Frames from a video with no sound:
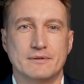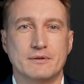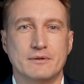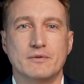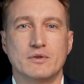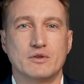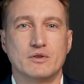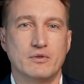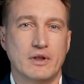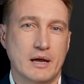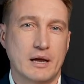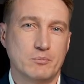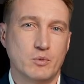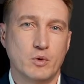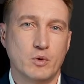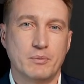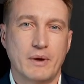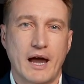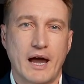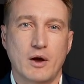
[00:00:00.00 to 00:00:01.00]
You've got
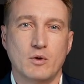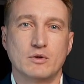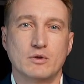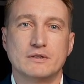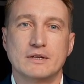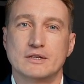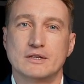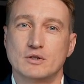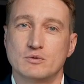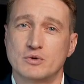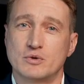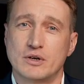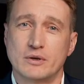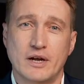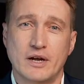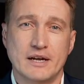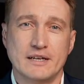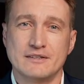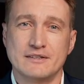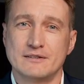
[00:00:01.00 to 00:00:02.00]
more power than you
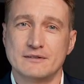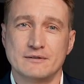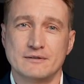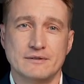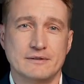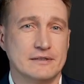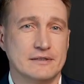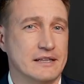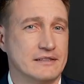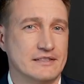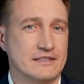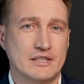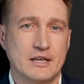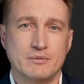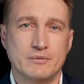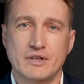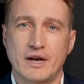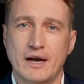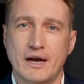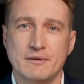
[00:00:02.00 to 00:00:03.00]
realize, and
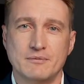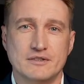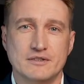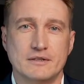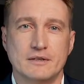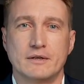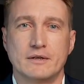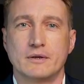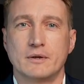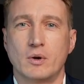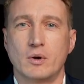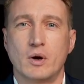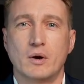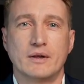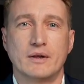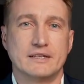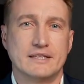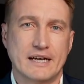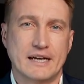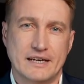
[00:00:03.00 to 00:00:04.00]
sometimes all
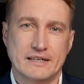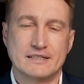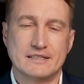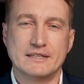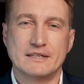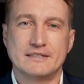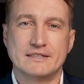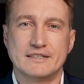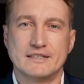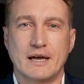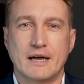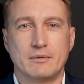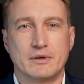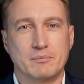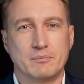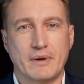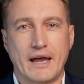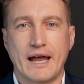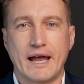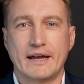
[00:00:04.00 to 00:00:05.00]
it takes is stepping
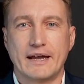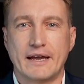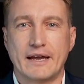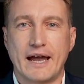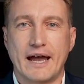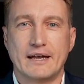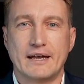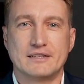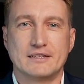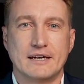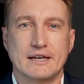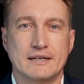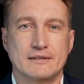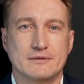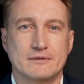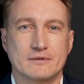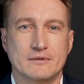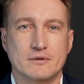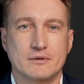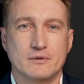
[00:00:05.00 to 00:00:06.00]
back and asking,
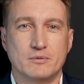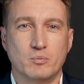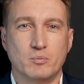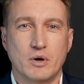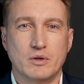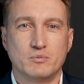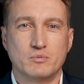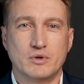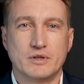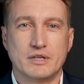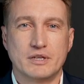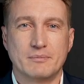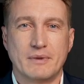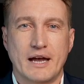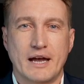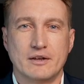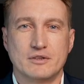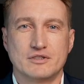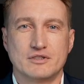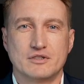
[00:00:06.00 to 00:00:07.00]
what really
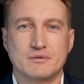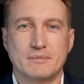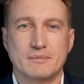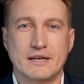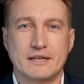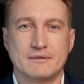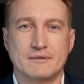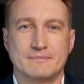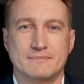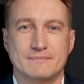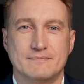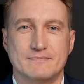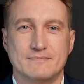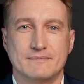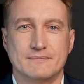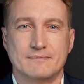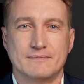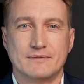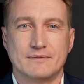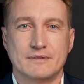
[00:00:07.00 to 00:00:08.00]
matters to me?
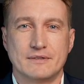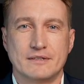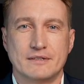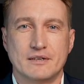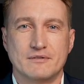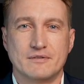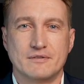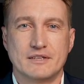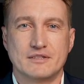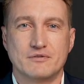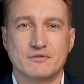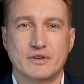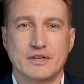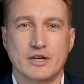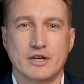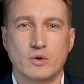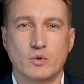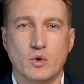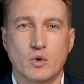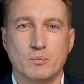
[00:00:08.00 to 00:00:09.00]
If this
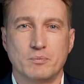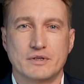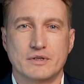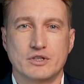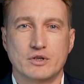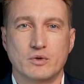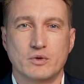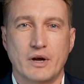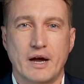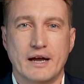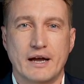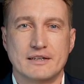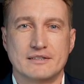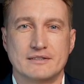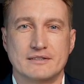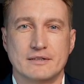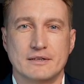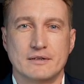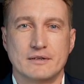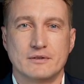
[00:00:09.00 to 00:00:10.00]
video opened your eyes,
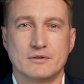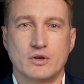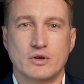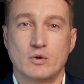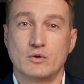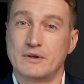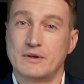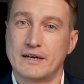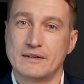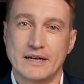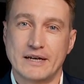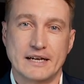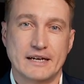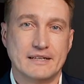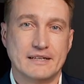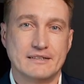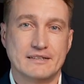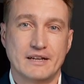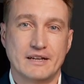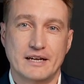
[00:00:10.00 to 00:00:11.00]
don't let that
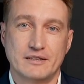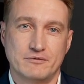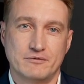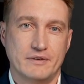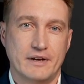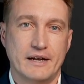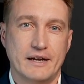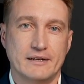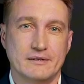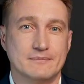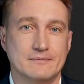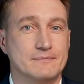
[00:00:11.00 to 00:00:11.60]
insight fade.